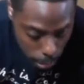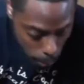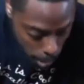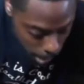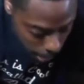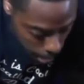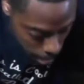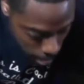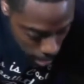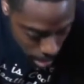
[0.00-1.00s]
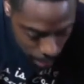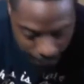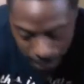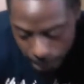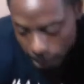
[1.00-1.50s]
into your workout
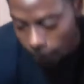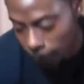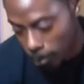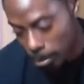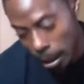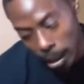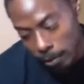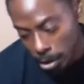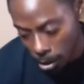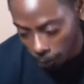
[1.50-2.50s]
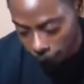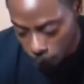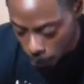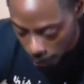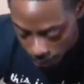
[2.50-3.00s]
is going to be helpful. I gave you a
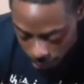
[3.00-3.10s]
few